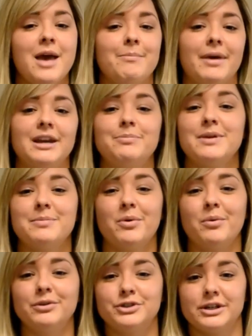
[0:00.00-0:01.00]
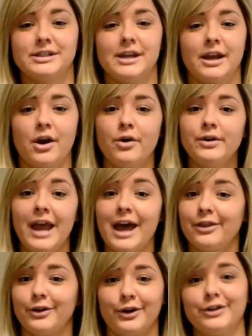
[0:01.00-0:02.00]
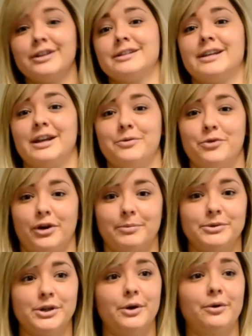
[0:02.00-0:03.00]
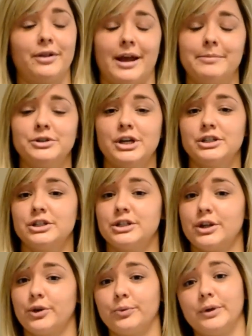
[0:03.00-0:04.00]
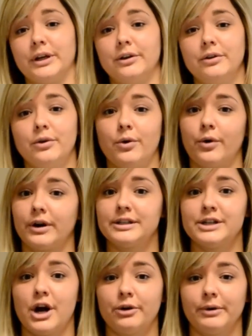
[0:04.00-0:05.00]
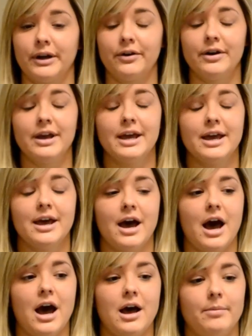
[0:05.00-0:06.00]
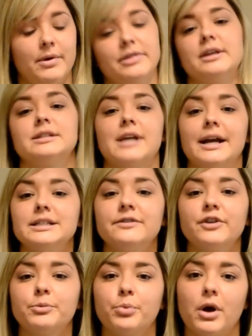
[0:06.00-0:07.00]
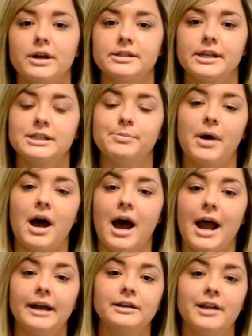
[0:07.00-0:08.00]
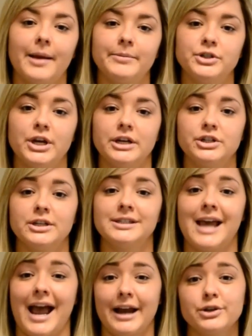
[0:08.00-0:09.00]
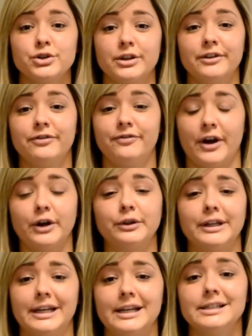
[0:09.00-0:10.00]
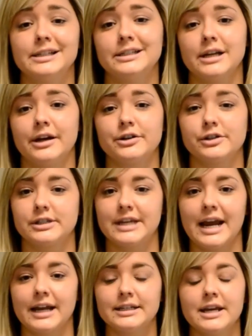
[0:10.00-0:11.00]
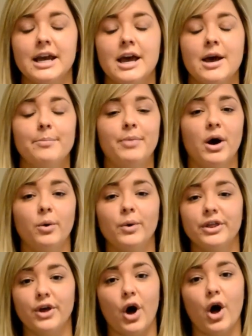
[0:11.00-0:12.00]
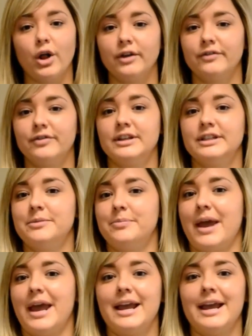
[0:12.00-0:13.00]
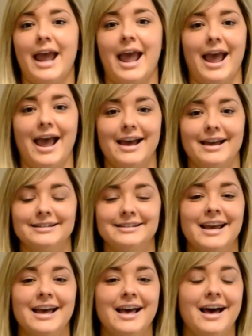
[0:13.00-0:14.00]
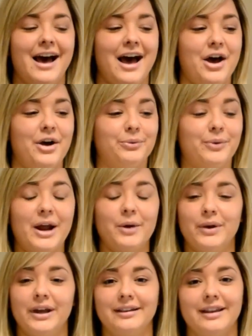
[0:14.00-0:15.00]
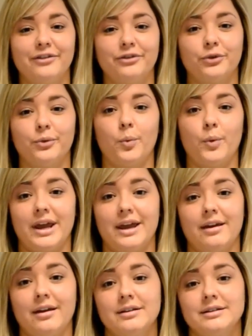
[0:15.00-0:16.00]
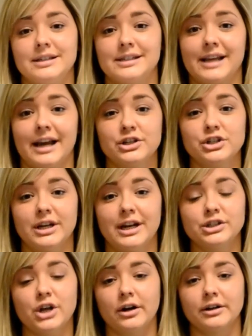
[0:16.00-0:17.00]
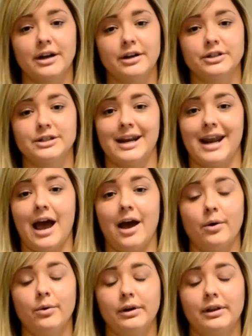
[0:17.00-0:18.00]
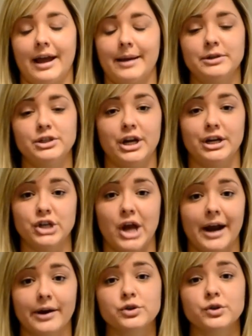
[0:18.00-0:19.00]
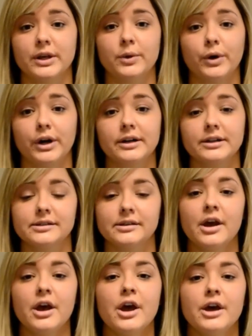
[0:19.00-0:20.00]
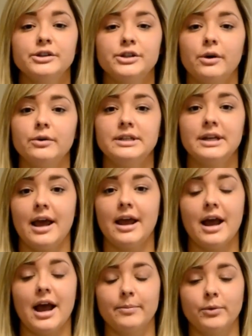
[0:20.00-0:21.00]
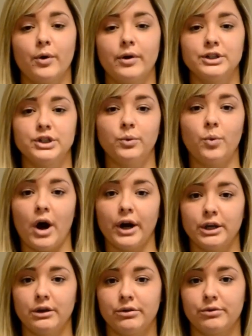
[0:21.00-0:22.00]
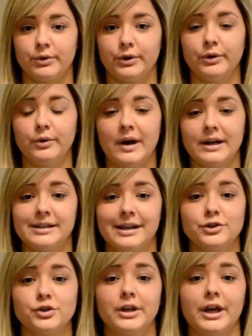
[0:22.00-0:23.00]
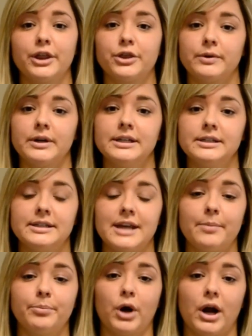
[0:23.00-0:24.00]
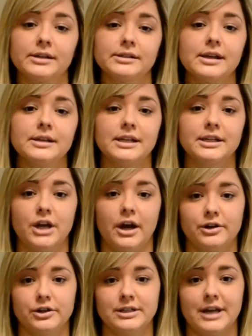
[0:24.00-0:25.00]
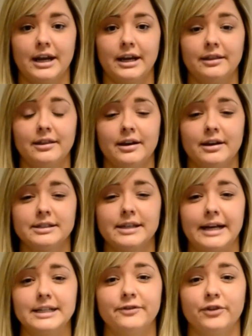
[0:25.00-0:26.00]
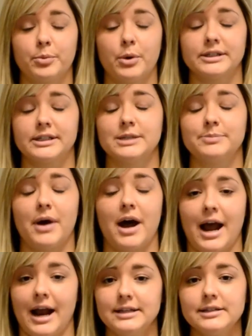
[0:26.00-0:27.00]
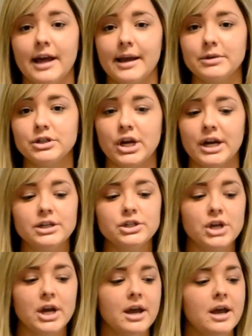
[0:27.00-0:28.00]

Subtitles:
Many people will just say, oh yeah, the earth is getting warm, so climate change is either real or it's not real. The scientific process behind climate change is actually fairly easy to understand, but with all of the debate and right-wing, left-wing discussion, it's hard to understand how climate change actually works. So today I'm going to walk you through essentially a three-step process into understanding the scientific process behind climate change.